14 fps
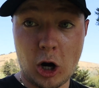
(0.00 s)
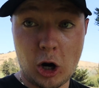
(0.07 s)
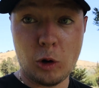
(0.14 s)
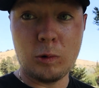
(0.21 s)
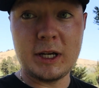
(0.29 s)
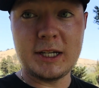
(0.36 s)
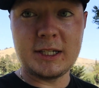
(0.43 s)

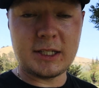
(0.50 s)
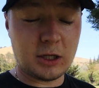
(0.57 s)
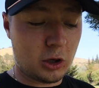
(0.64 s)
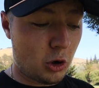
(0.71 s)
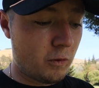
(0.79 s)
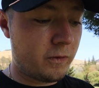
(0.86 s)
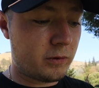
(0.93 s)
Always
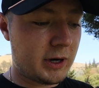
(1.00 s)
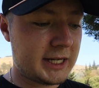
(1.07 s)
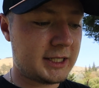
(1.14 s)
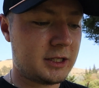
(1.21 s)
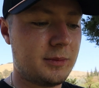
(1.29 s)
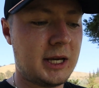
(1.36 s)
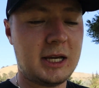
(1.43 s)

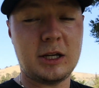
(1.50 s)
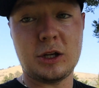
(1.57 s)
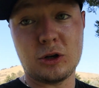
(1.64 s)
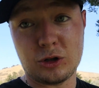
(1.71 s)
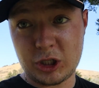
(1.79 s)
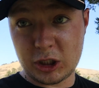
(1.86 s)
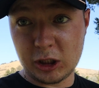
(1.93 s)
overestimate
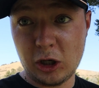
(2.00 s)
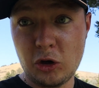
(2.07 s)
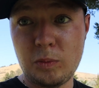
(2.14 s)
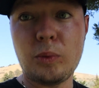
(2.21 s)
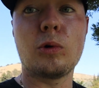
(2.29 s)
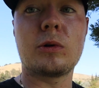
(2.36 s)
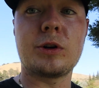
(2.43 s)
your
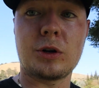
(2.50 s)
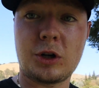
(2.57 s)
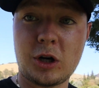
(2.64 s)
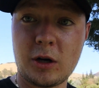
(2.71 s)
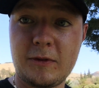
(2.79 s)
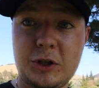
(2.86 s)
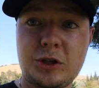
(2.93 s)
slope or your
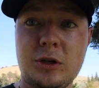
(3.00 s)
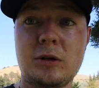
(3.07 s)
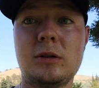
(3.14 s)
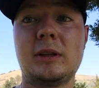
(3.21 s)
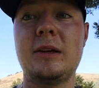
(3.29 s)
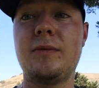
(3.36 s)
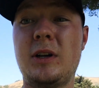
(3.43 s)

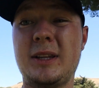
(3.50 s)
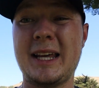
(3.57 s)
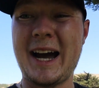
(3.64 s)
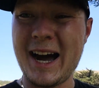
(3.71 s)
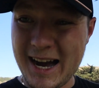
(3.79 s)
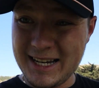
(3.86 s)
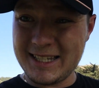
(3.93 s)
curvature. Leave it on the
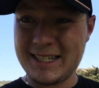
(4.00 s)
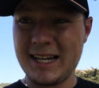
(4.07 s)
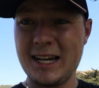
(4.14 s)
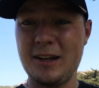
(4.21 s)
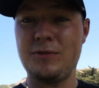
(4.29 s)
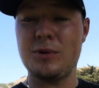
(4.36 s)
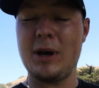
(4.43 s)
high
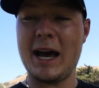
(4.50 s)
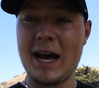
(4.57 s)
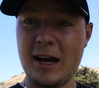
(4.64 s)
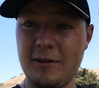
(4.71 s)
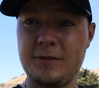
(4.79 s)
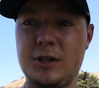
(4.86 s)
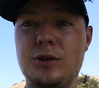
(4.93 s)
side if you
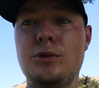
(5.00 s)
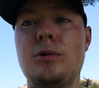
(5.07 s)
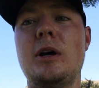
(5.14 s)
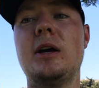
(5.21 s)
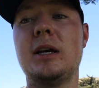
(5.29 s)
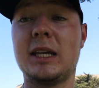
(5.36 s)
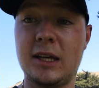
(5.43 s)
have to.
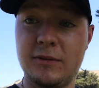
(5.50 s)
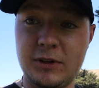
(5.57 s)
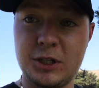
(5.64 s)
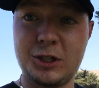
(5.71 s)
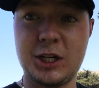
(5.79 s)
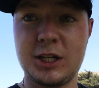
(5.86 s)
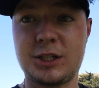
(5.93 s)
Give it
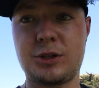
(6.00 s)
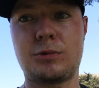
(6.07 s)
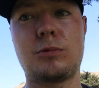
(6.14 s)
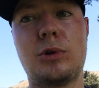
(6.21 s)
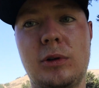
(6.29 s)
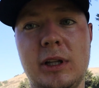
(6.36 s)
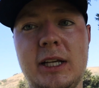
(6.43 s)
a chance to
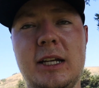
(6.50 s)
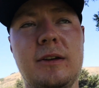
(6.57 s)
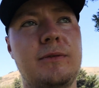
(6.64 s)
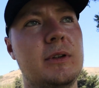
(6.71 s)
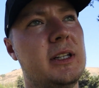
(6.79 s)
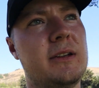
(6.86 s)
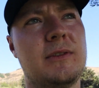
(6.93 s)
roll in.
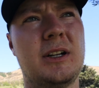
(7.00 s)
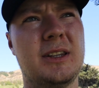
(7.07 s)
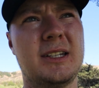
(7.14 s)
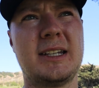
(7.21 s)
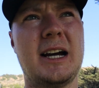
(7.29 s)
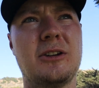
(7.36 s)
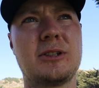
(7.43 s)
If you leave it on
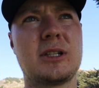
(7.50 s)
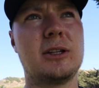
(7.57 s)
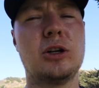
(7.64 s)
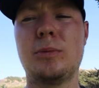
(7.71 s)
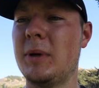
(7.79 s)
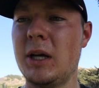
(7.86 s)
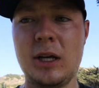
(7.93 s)
the down
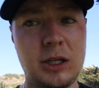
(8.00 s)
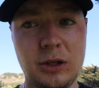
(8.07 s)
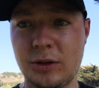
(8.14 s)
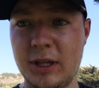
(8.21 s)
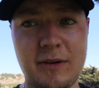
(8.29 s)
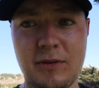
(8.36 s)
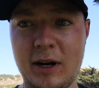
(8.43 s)
slope,
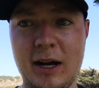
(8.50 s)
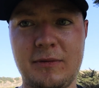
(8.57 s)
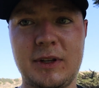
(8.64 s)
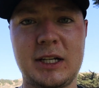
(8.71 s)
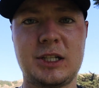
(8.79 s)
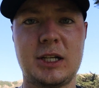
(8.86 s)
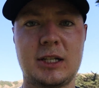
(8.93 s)
you'll never have
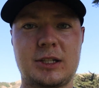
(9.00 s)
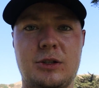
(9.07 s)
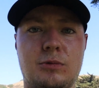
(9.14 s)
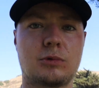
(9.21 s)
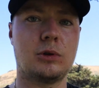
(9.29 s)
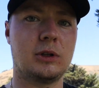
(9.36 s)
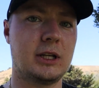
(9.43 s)
that chance to
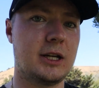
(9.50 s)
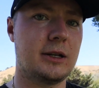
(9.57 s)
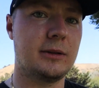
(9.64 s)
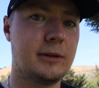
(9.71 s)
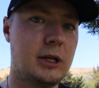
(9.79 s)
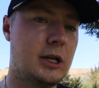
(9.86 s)
roll in.